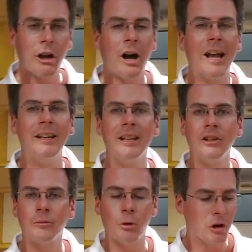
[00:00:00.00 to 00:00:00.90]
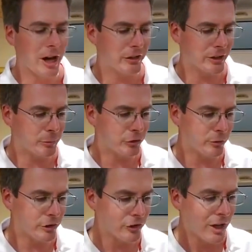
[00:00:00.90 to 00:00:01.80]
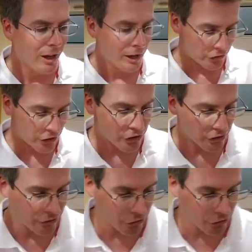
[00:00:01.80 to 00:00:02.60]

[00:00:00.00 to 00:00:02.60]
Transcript: ideas, small concepts to us, such as